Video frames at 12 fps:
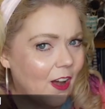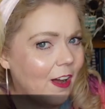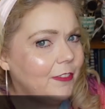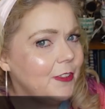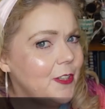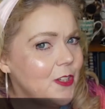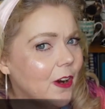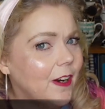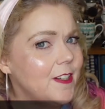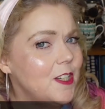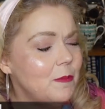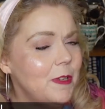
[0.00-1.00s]
awfully
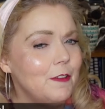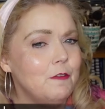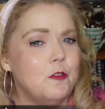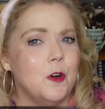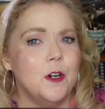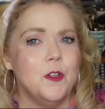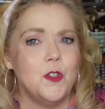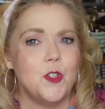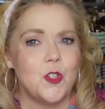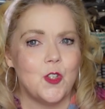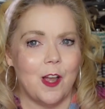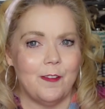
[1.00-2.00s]
dark to me for
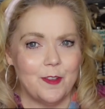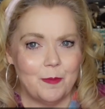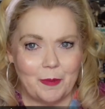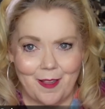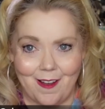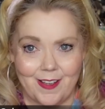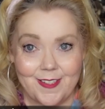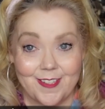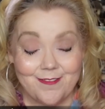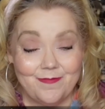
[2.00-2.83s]
soft blonde.